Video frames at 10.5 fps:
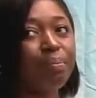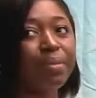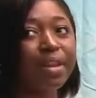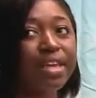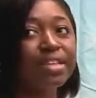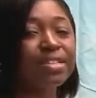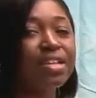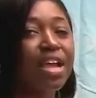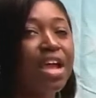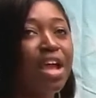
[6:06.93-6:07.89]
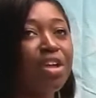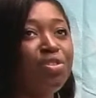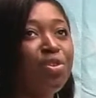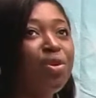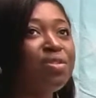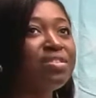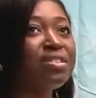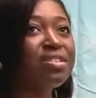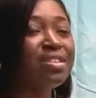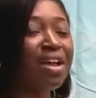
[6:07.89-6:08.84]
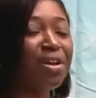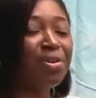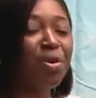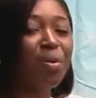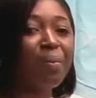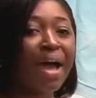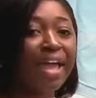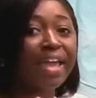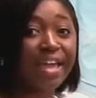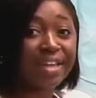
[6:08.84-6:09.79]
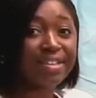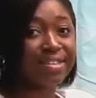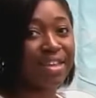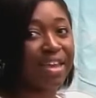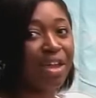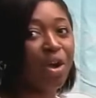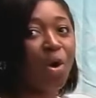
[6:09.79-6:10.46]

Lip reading: please don't go by hearsay,